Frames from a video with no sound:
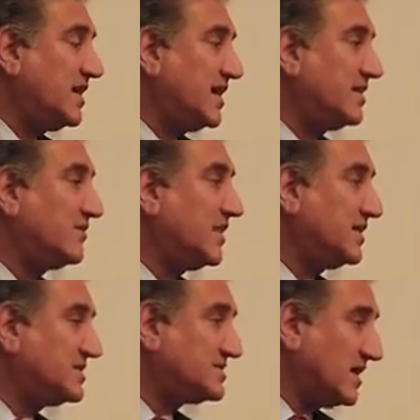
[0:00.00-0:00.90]
in
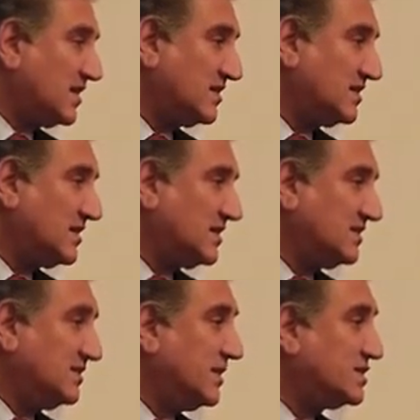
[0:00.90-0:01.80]
Afghanistan.
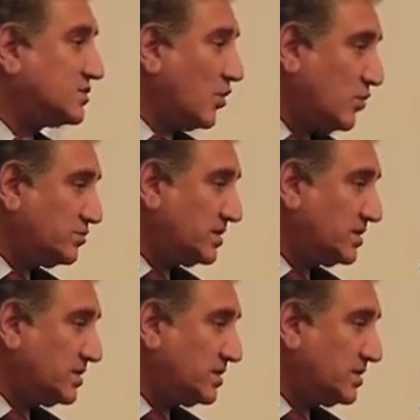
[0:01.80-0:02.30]
There is hope.